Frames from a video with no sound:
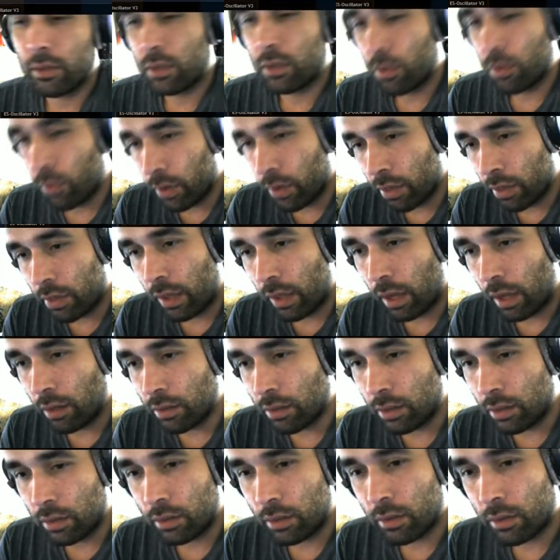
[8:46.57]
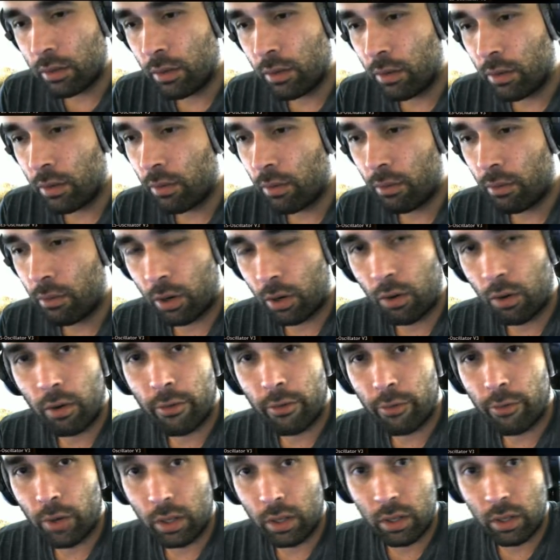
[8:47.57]
So 1000s were going
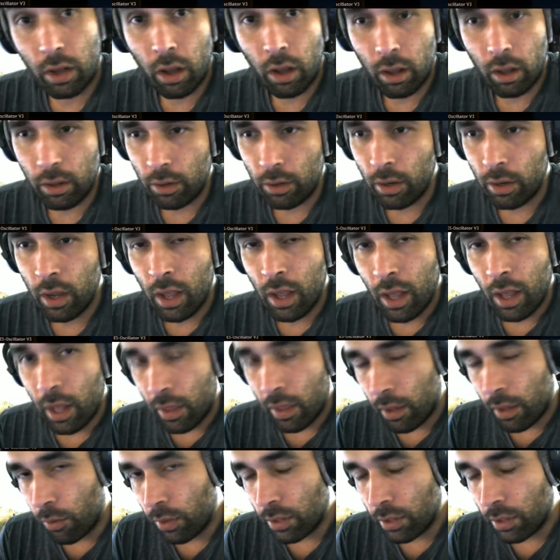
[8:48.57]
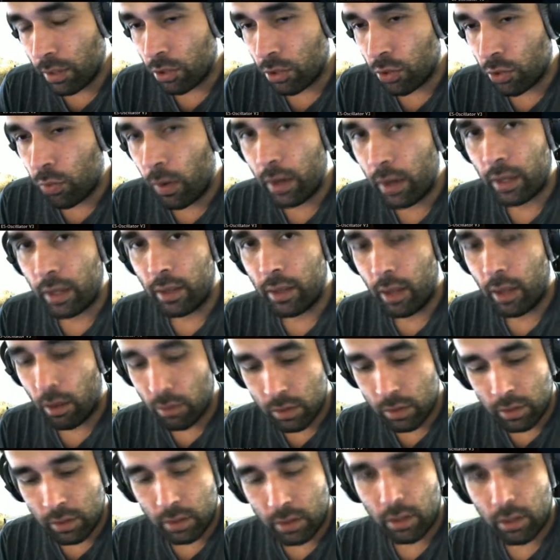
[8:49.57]
for $1. They went to 20, and that
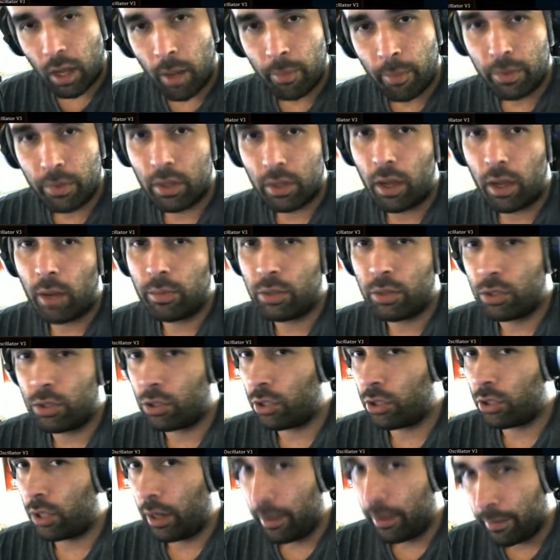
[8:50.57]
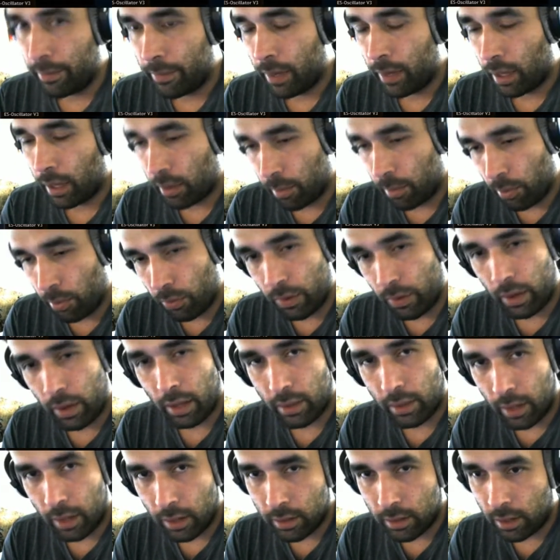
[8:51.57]
was the top of the options chain
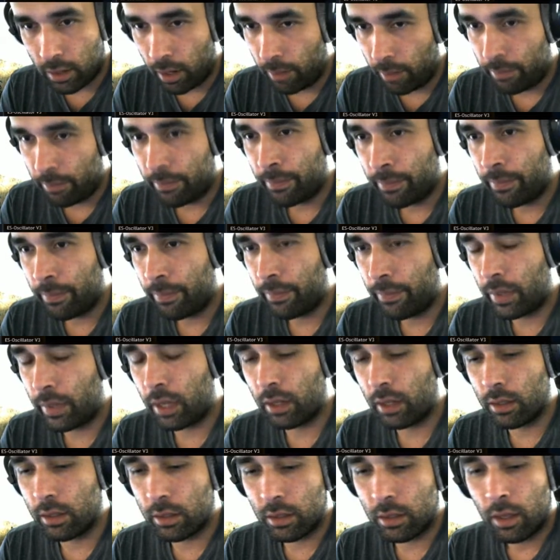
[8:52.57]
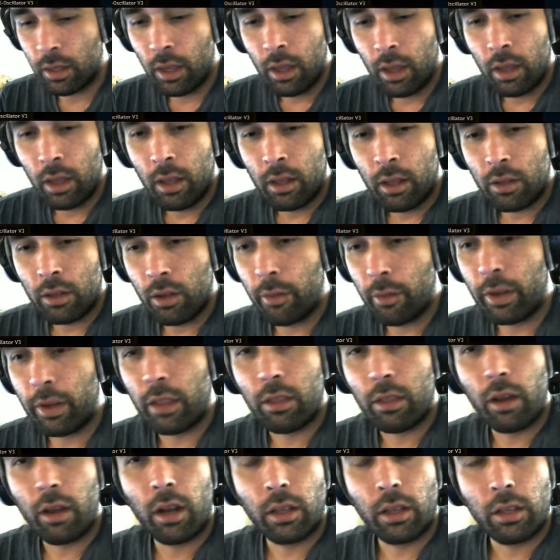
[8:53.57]
at that time, because nobody
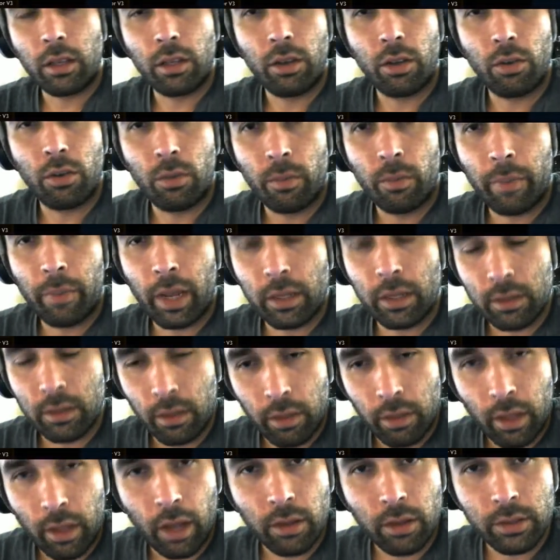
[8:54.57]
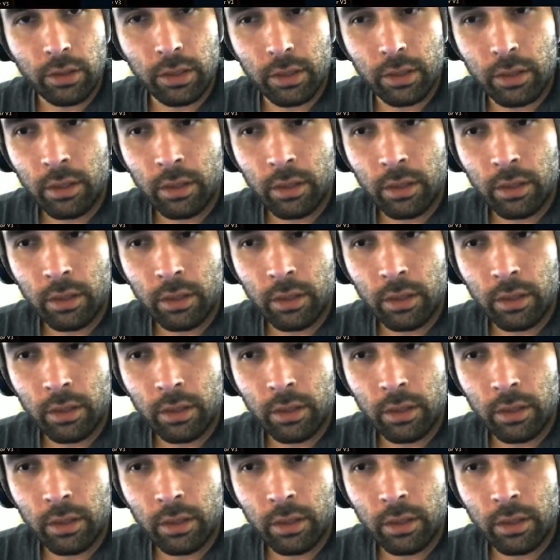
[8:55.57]
thought it could go past 1,000.